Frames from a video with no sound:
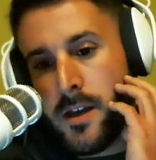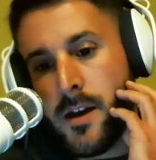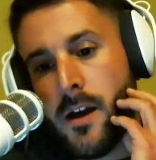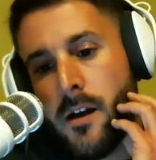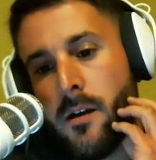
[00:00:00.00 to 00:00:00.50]

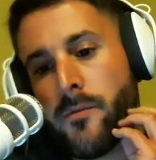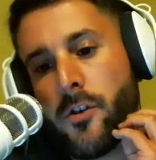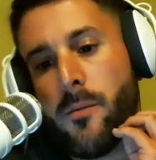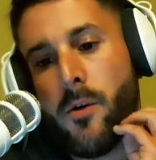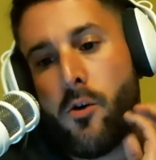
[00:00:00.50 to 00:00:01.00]

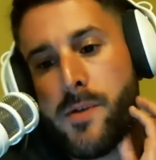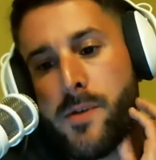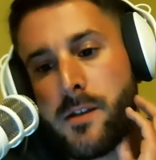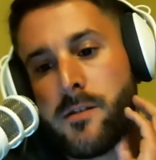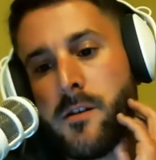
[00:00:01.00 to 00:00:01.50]
So I'm
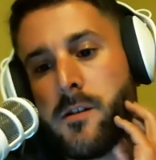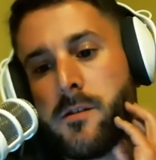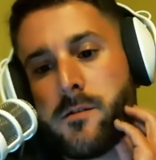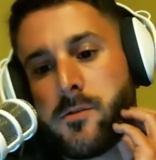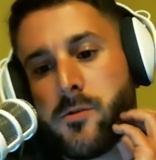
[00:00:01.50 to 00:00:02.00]
hoping
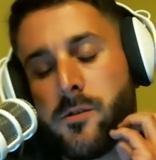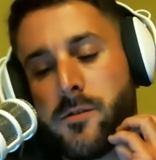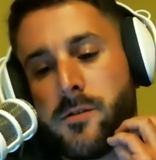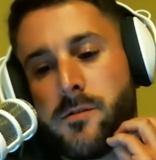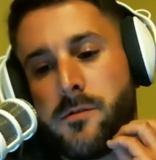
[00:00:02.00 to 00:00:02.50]
to sort of